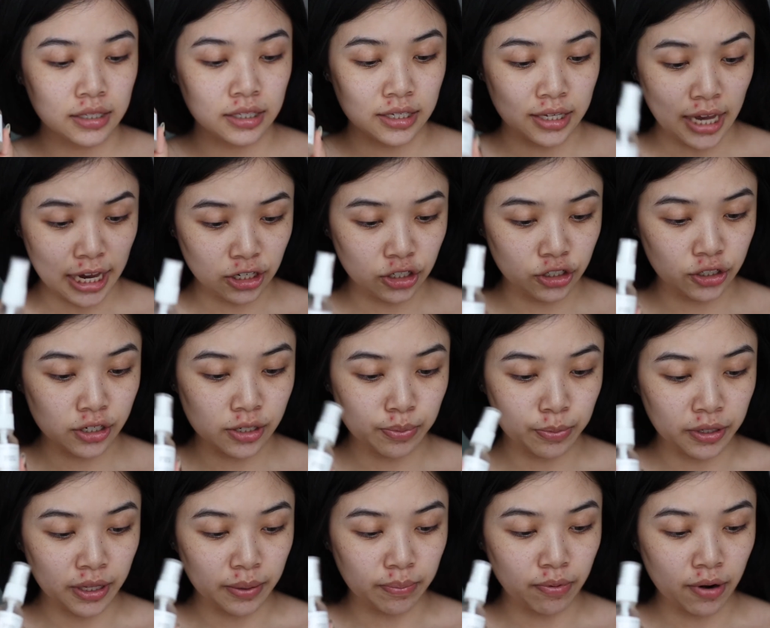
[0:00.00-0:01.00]
texture
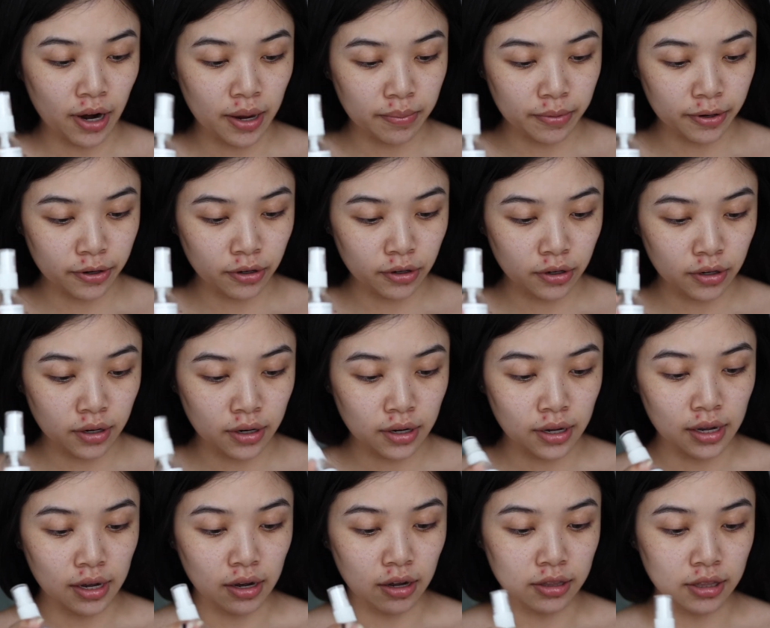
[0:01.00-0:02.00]
smoothing primer
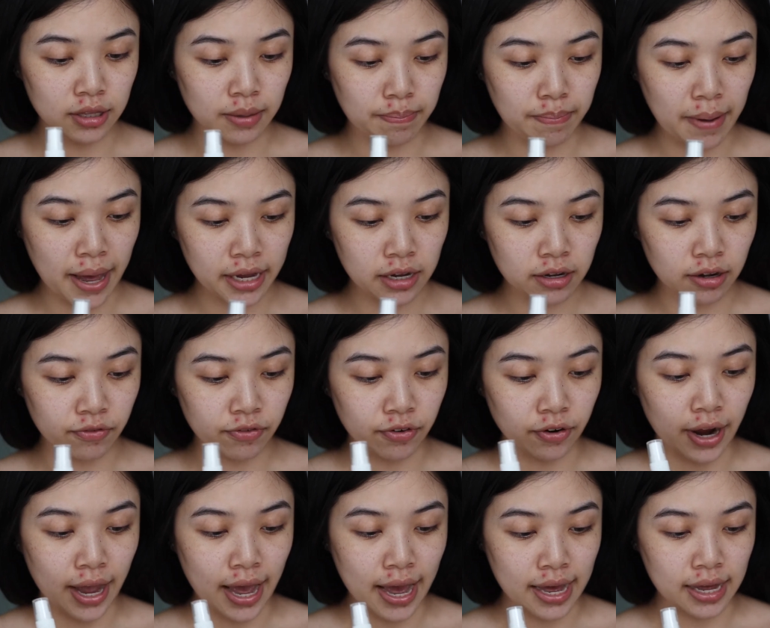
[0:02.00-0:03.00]
on the back of
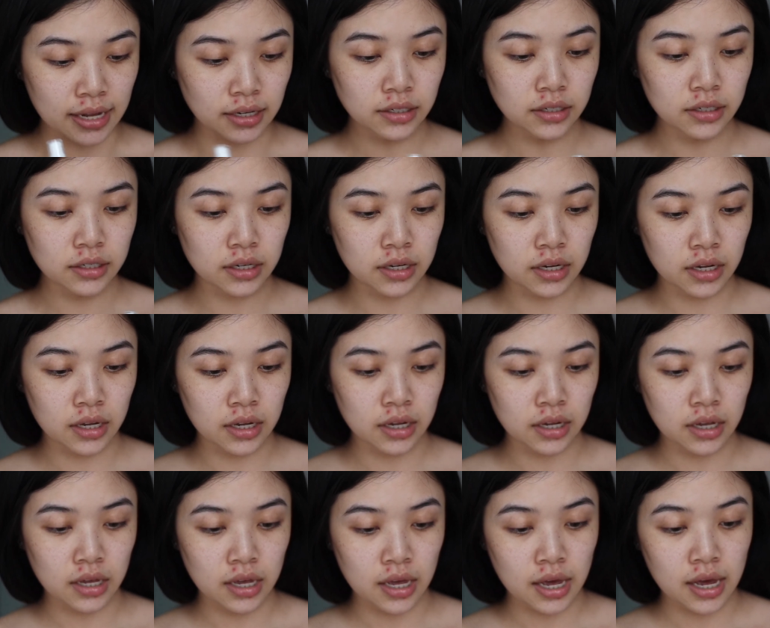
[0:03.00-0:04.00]
your hand.
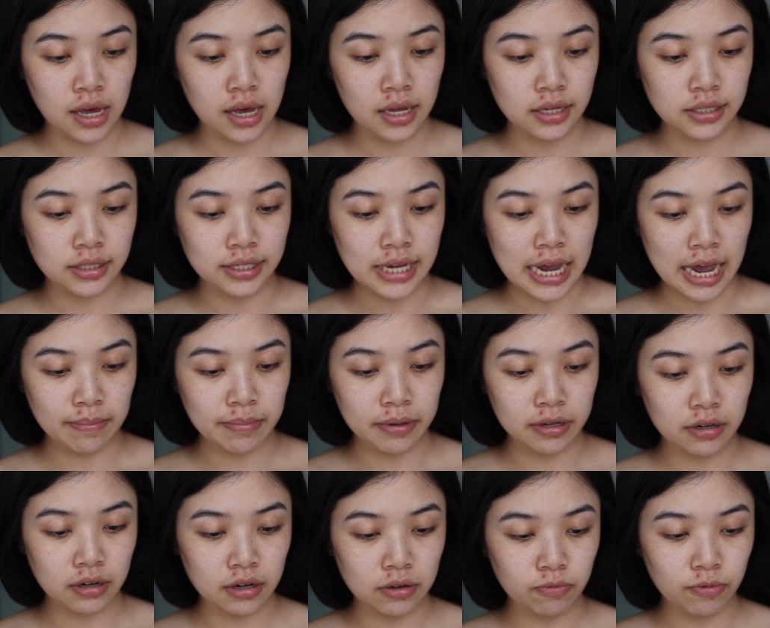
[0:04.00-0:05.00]
Dab
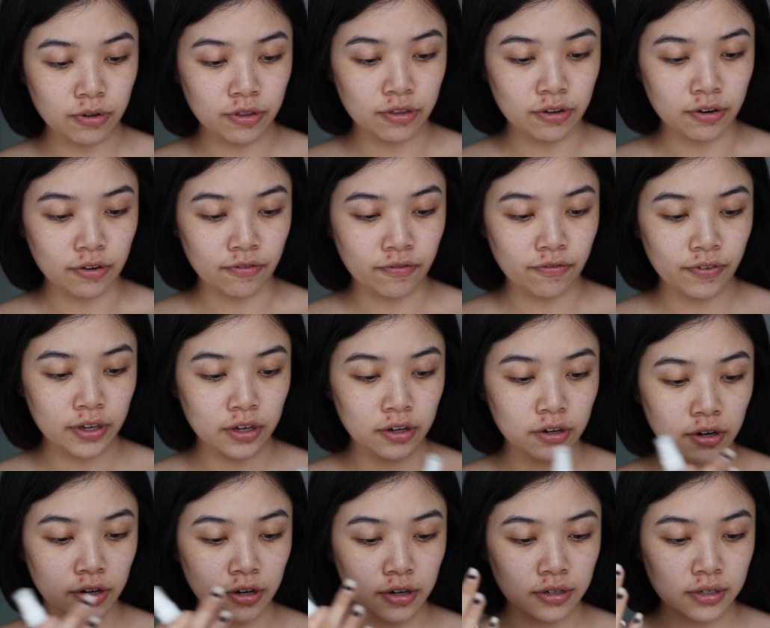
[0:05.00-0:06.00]
it on with your
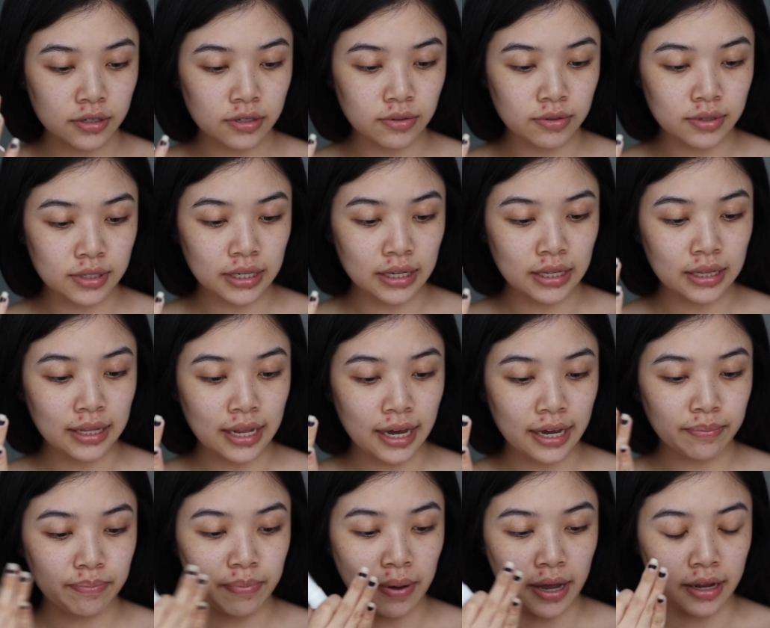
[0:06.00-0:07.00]
fingers using a
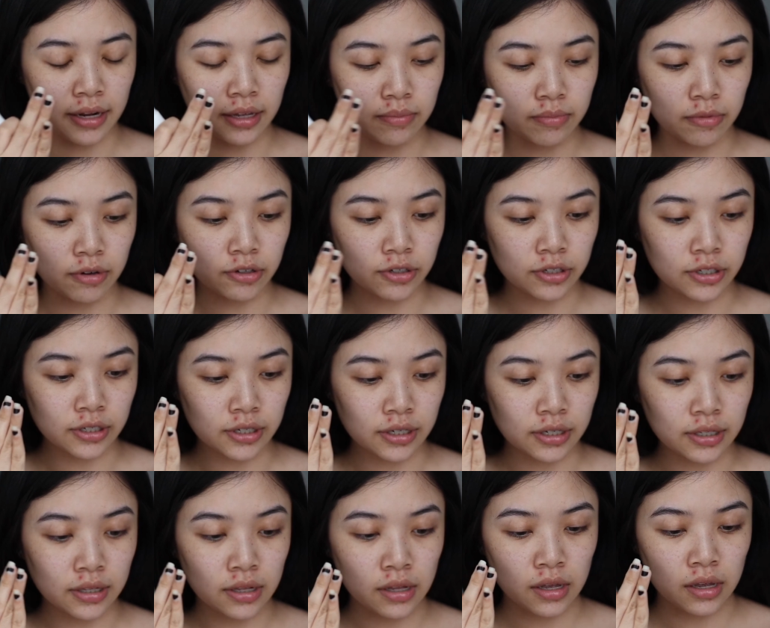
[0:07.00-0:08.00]
light patting
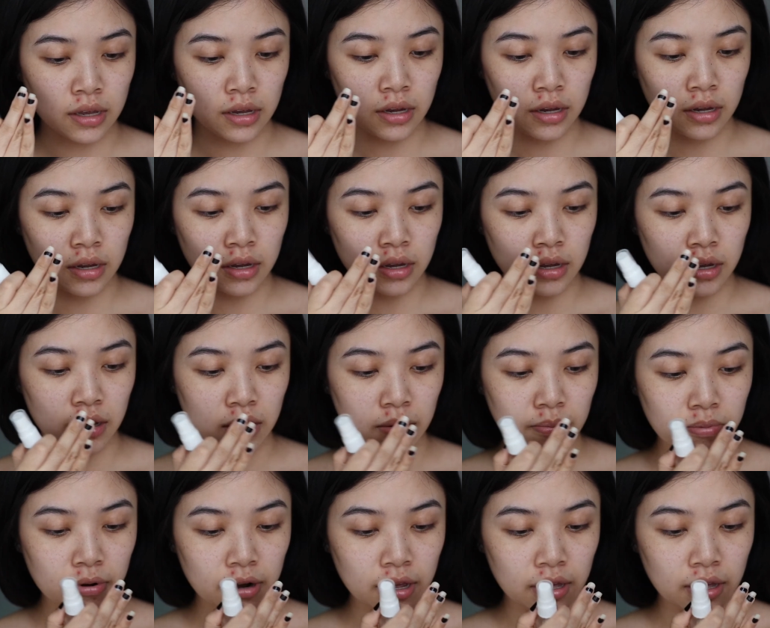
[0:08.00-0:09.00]
motion
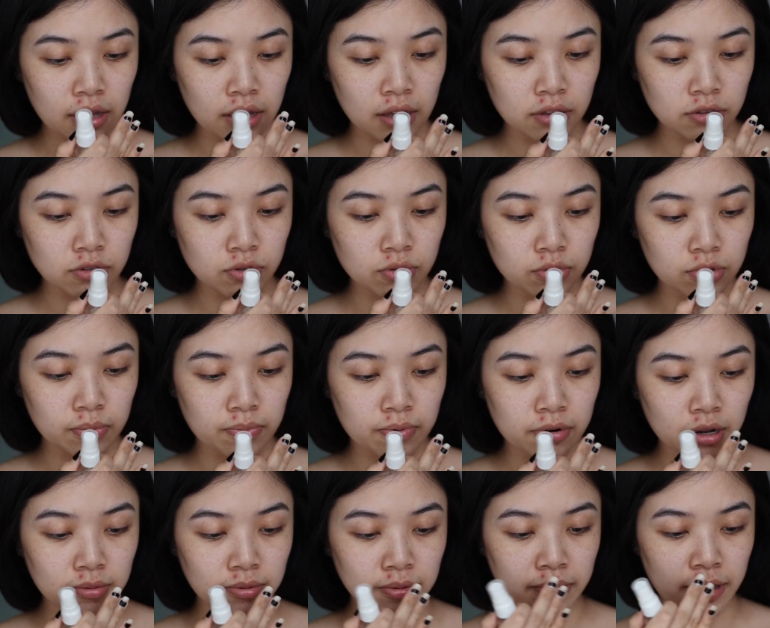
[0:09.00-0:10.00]
into the
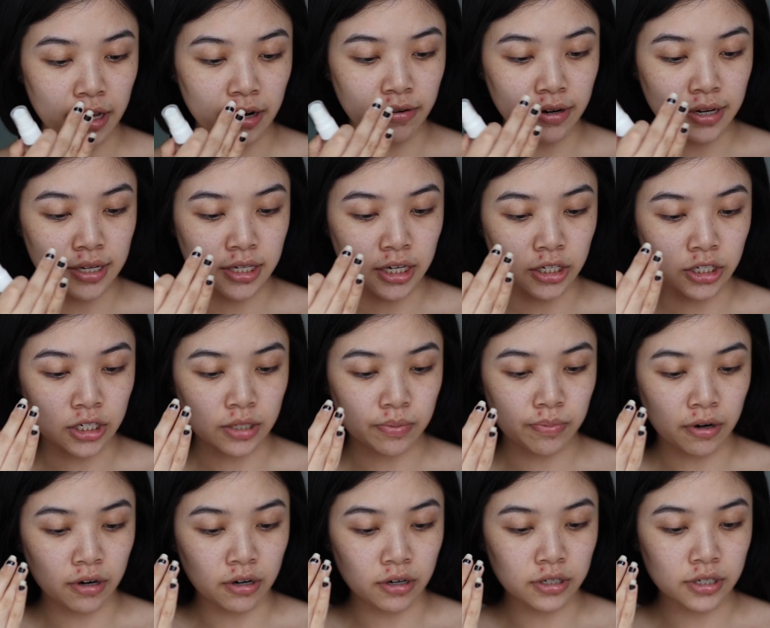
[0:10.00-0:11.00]
problem areas such as
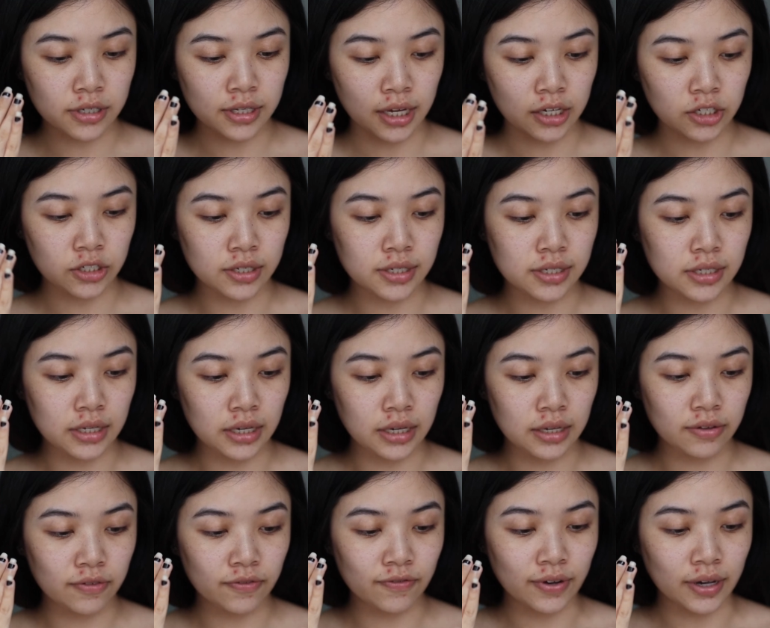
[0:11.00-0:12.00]
pores, textured
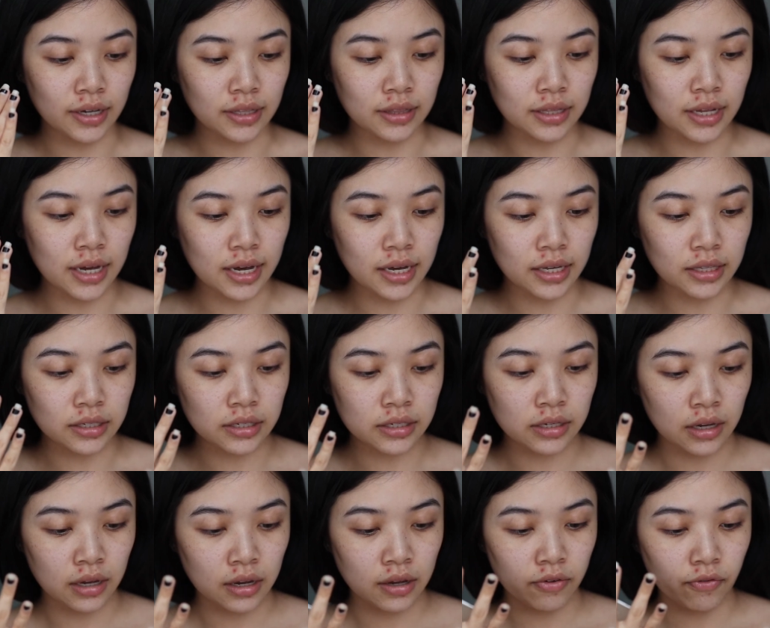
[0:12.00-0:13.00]
skin, fine
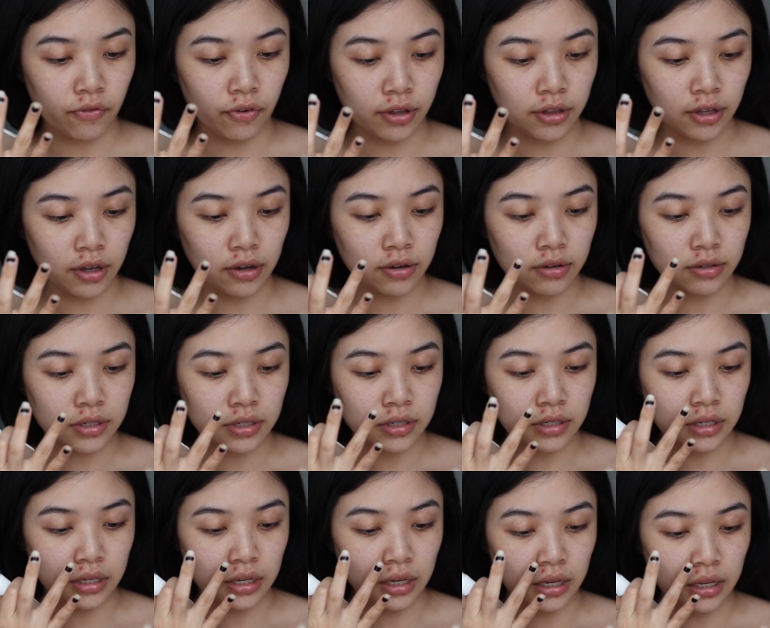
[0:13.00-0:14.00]
lines. Allow your
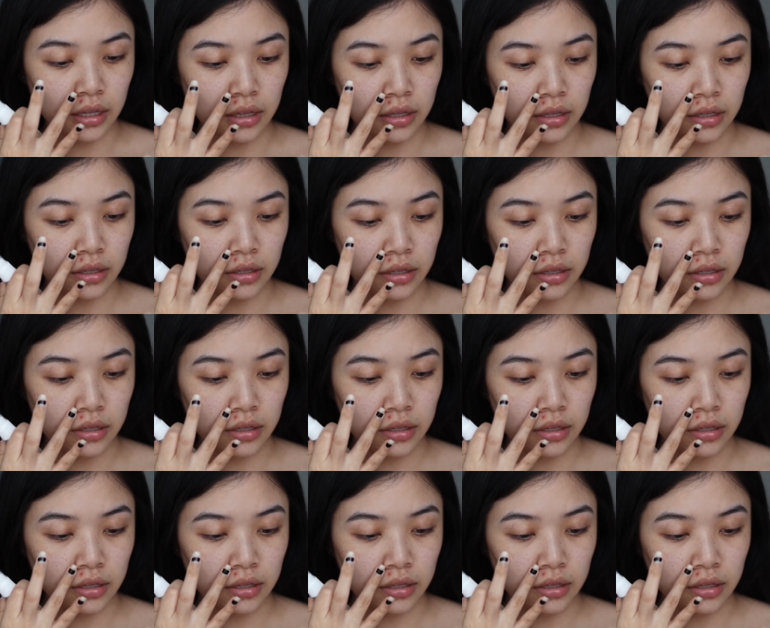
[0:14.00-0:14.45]
skin